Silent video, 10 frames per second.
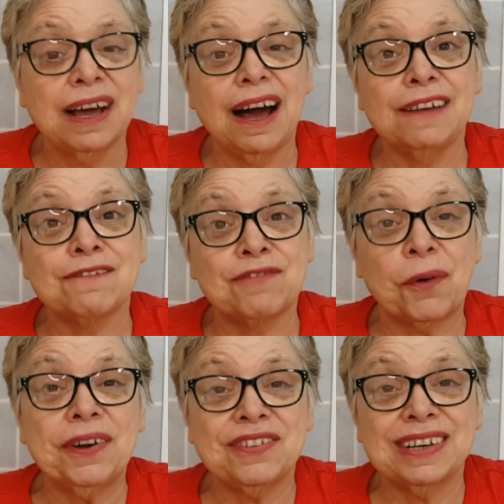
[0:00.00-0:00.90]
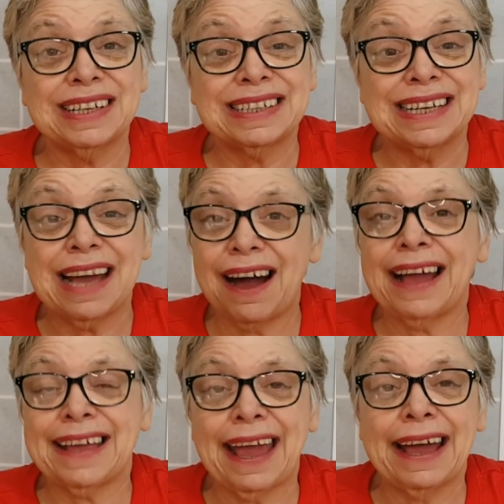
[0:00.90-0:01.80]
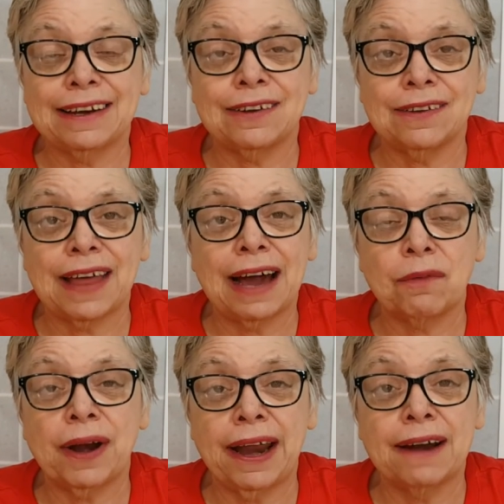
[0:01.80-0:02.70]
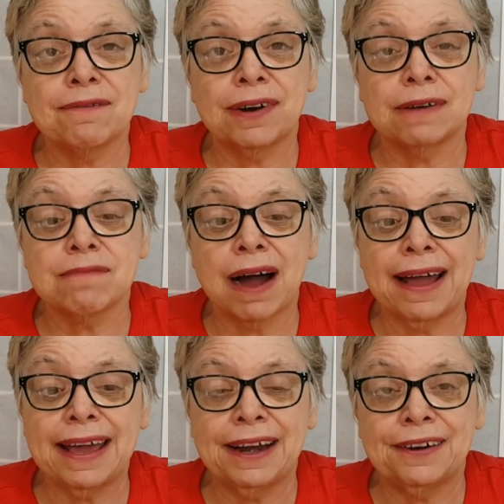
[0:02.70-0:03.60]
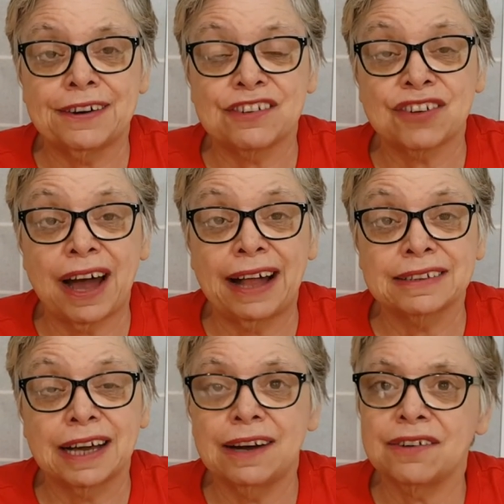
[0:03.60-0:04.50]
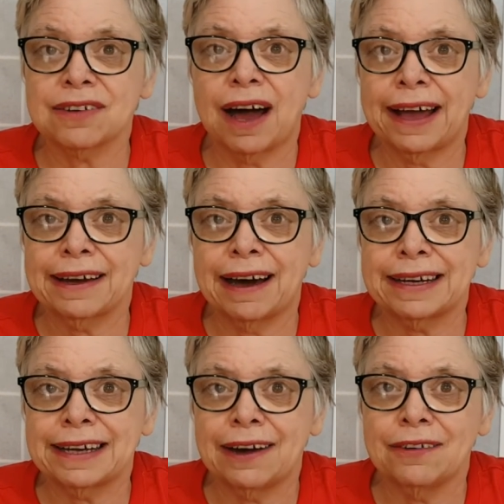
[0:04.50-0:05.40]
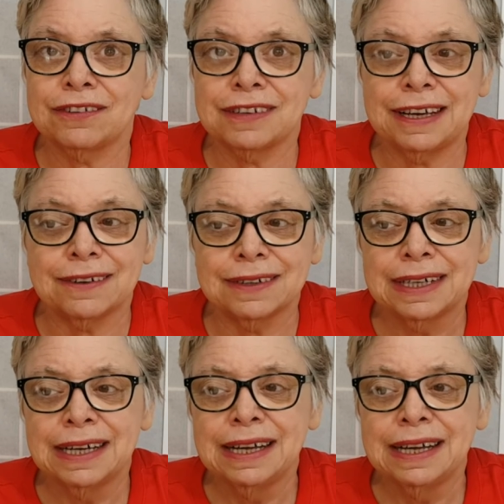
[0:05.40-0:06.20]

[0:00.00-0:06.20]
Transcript: Unfortunately, I can't do that. Wherever my inner child goes, I gotta go too.